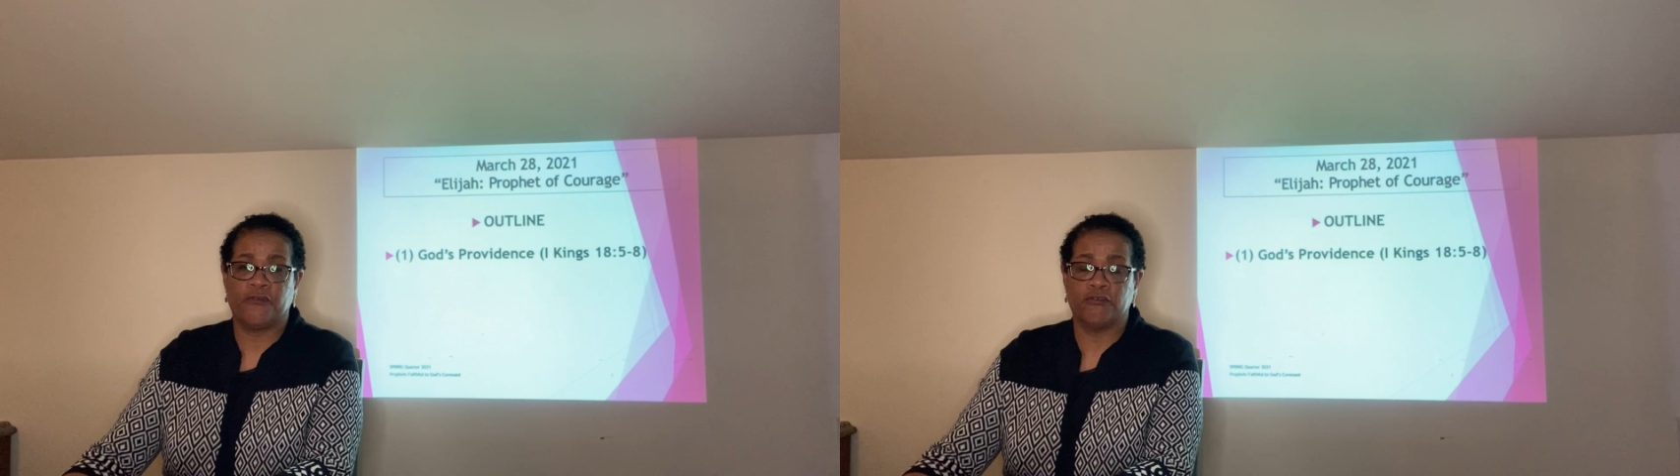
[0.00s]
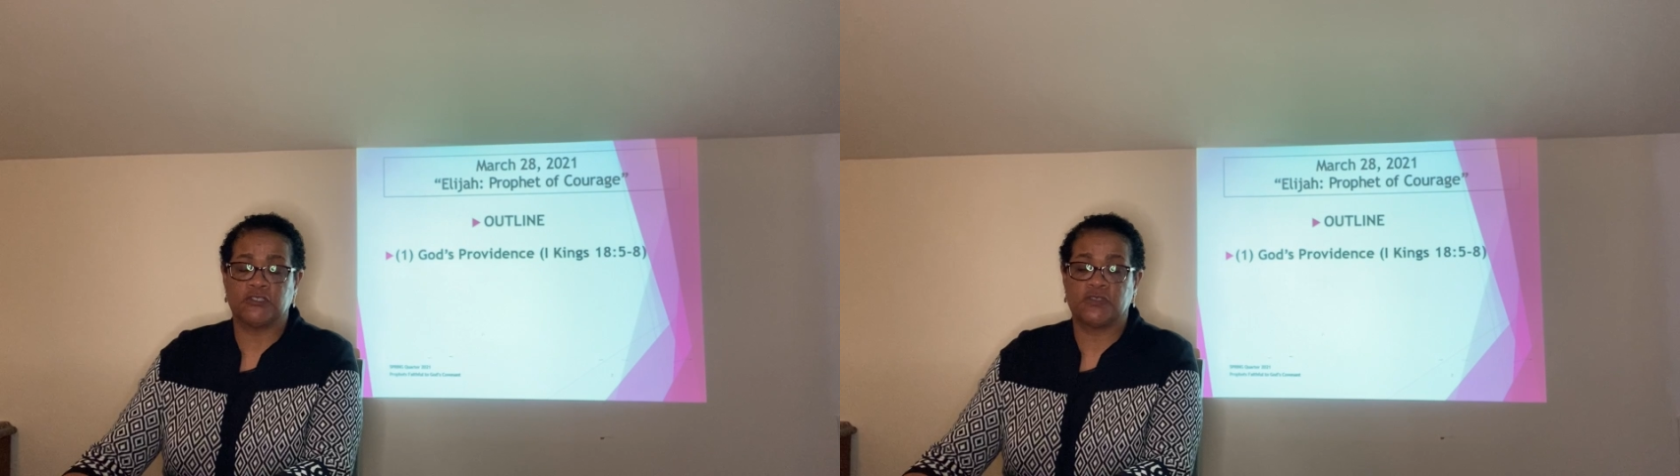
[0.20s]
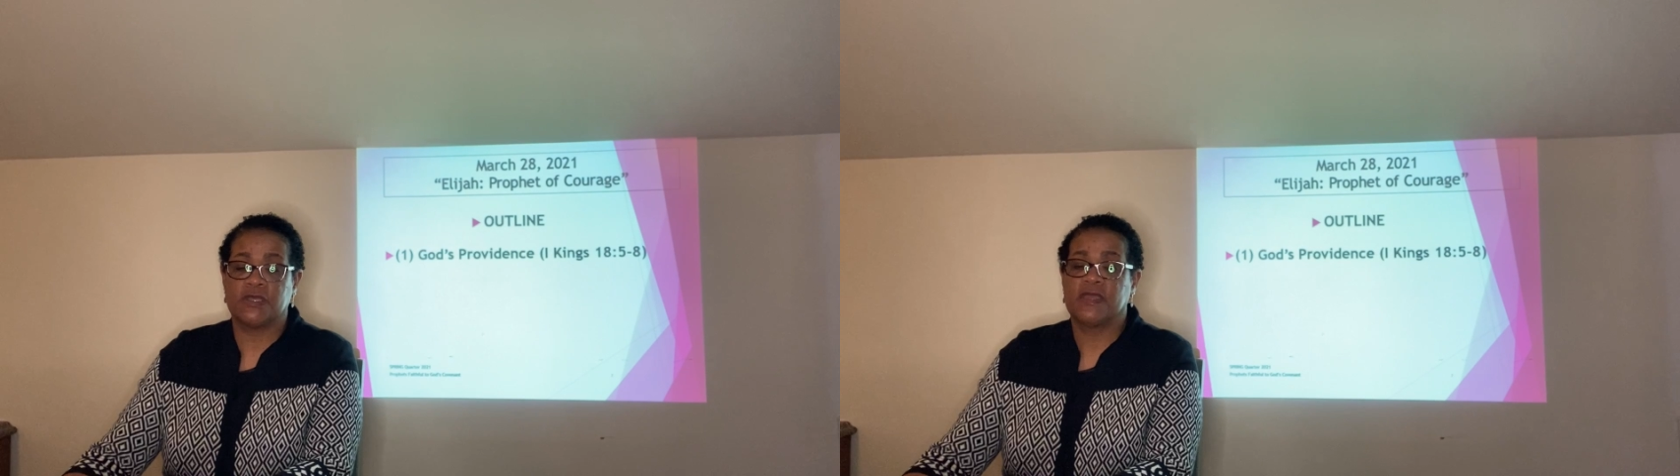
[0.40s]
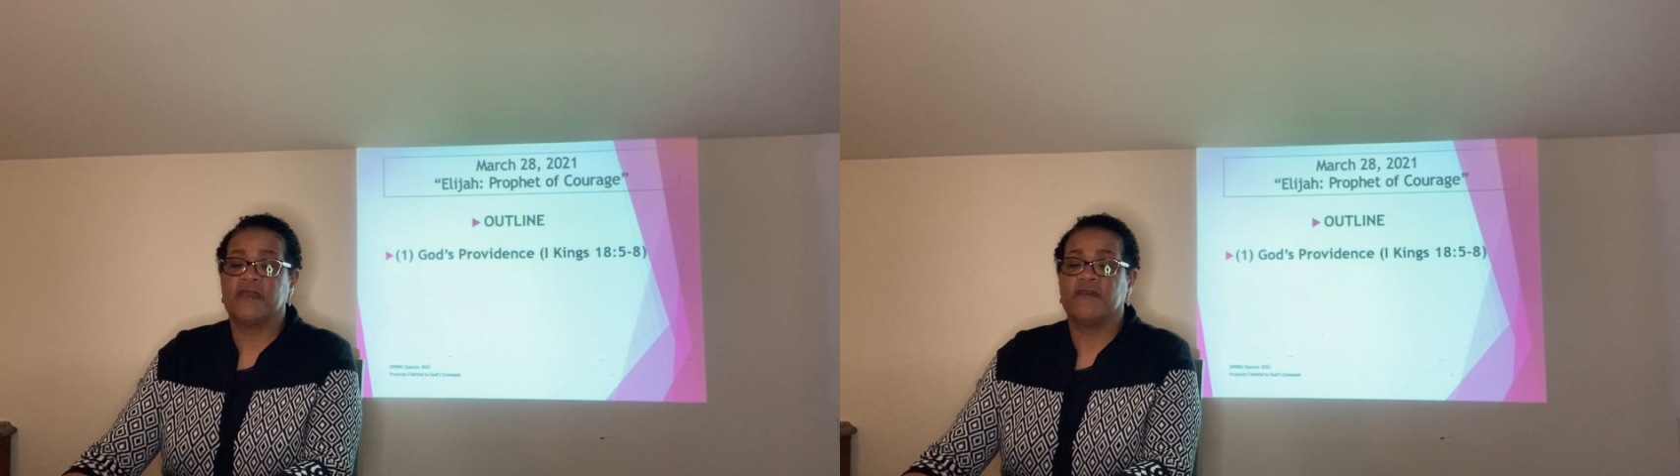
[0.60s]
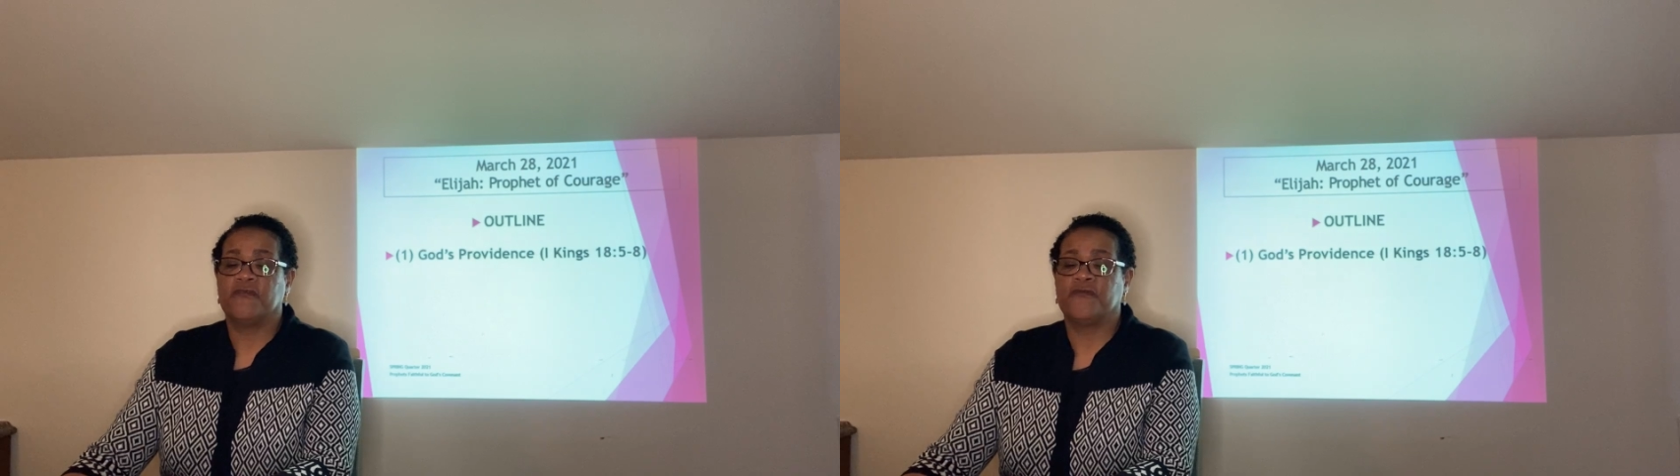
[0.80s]
verse
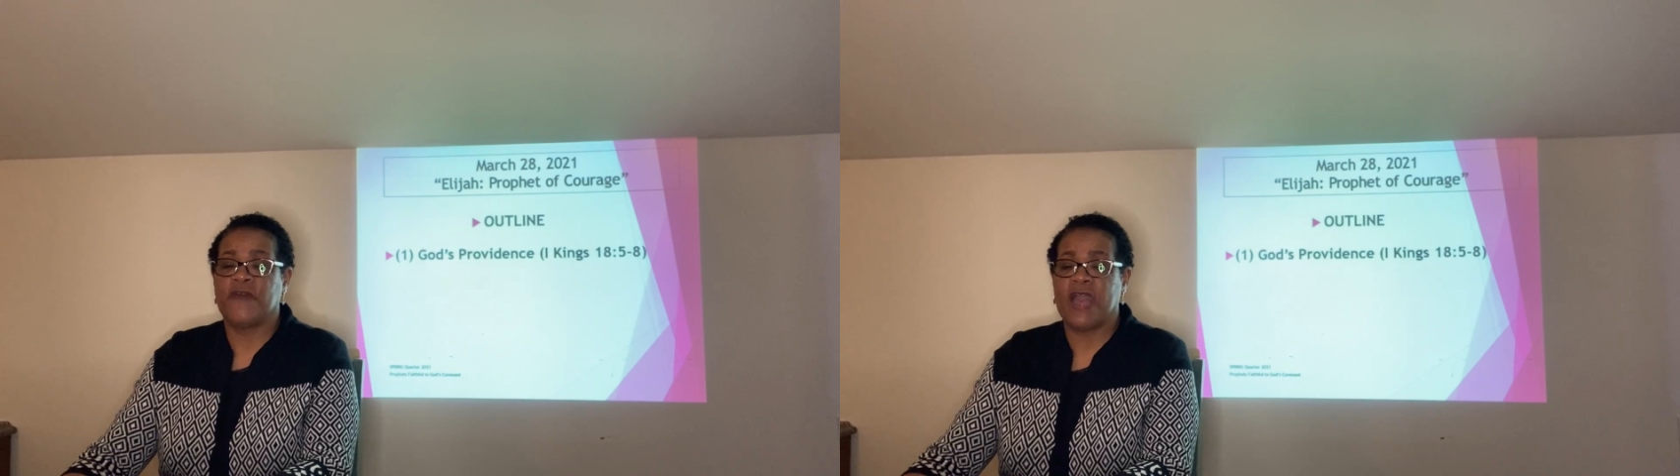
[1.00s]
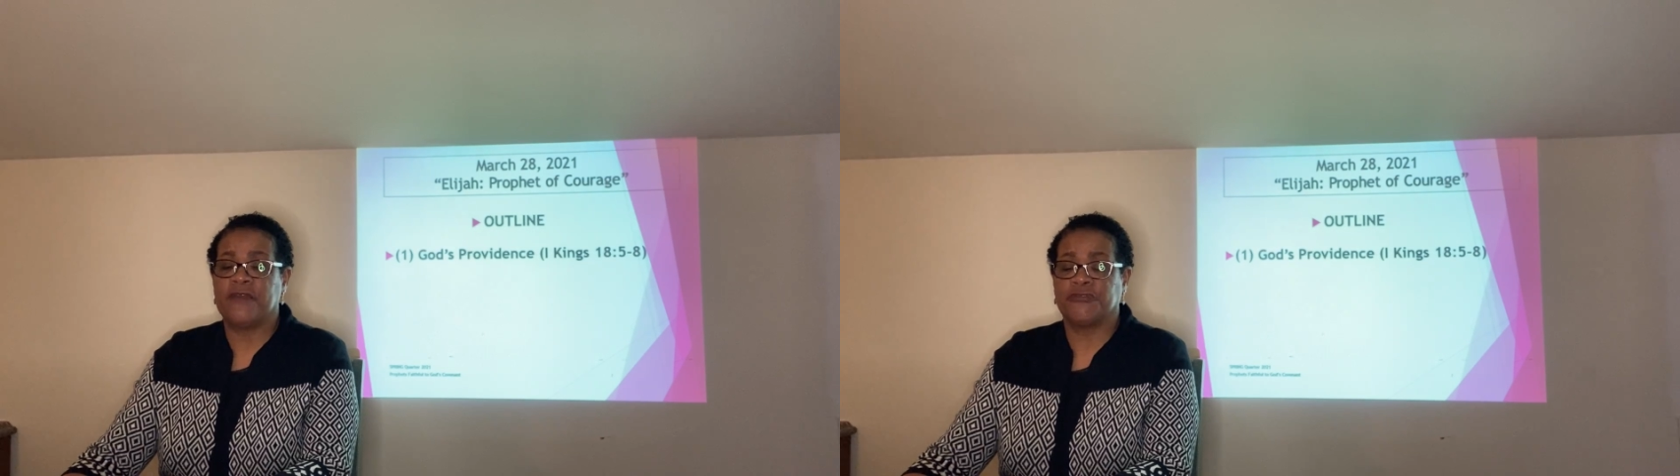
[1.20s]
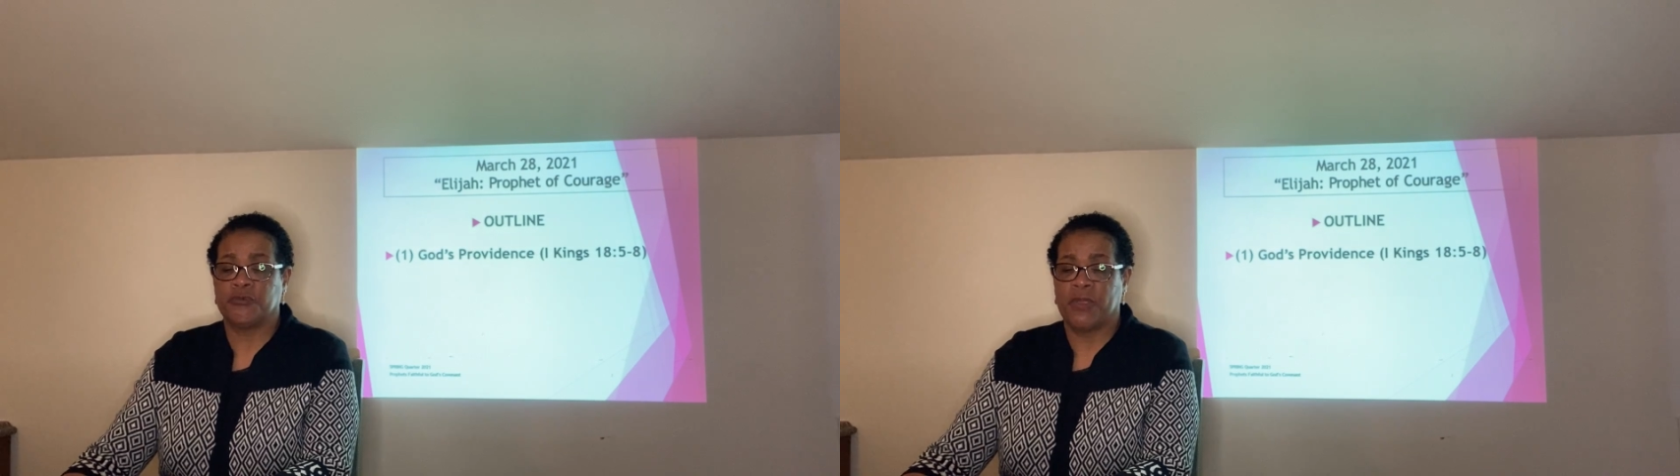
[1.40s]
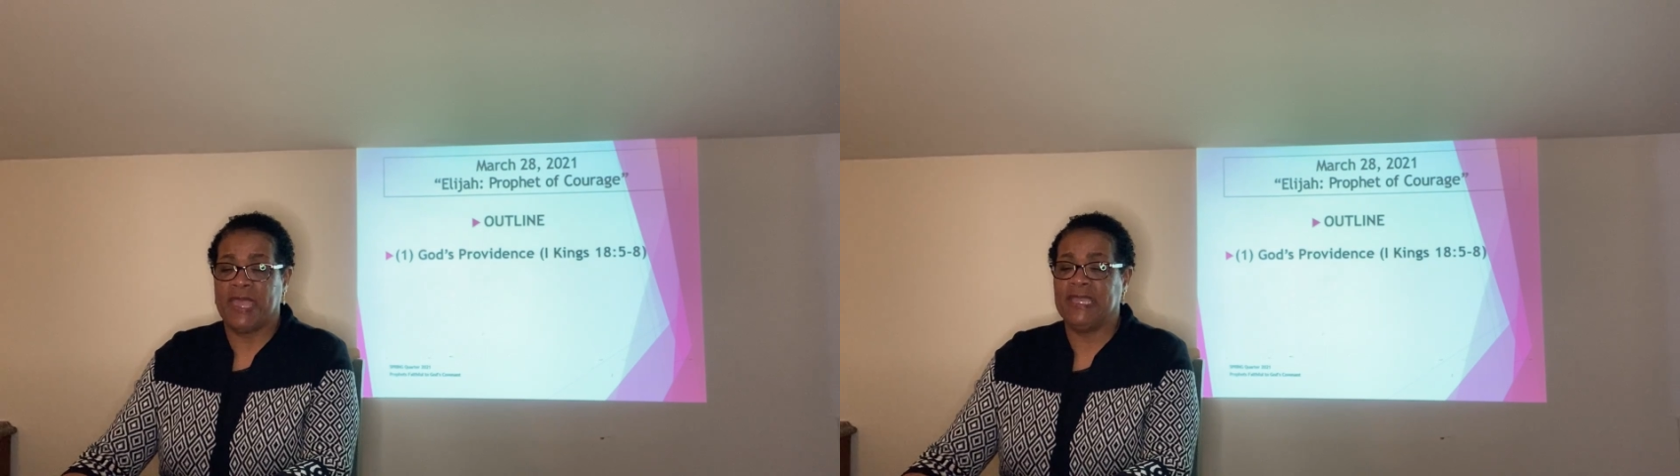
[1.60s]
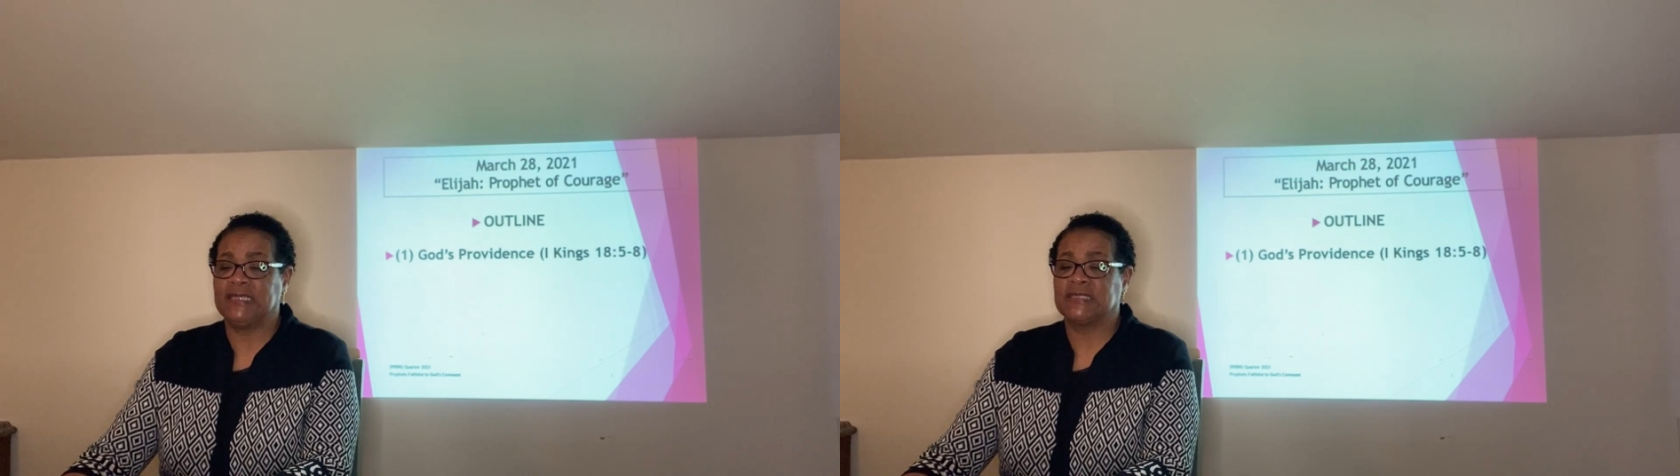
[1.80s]
5 through
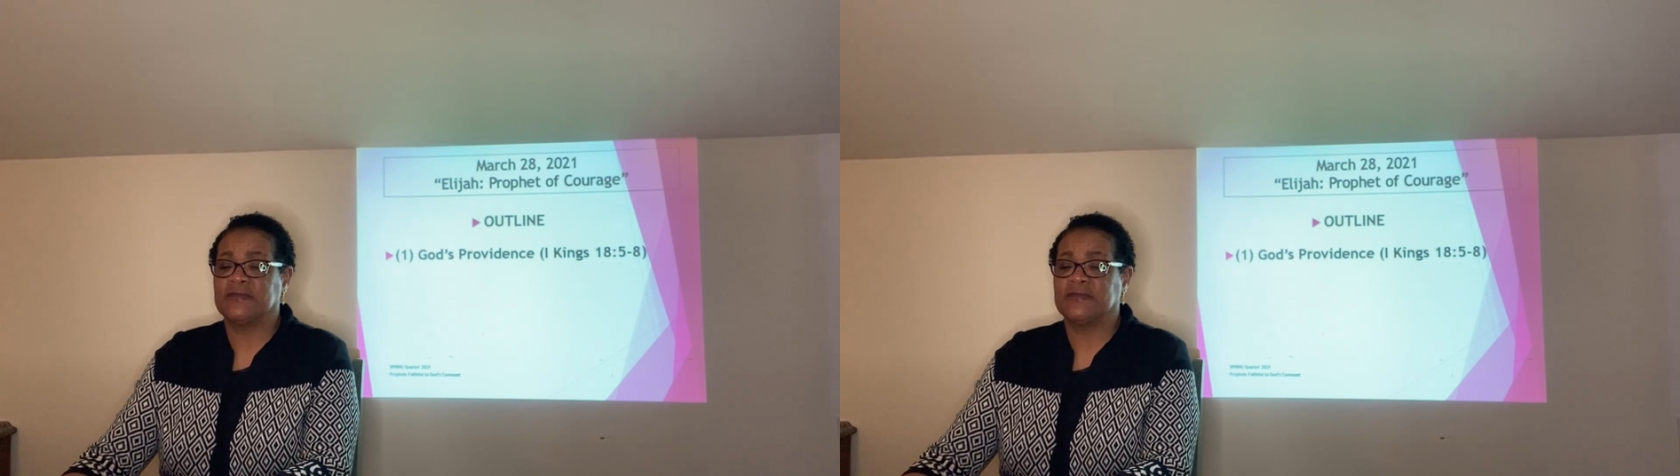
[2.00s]
8.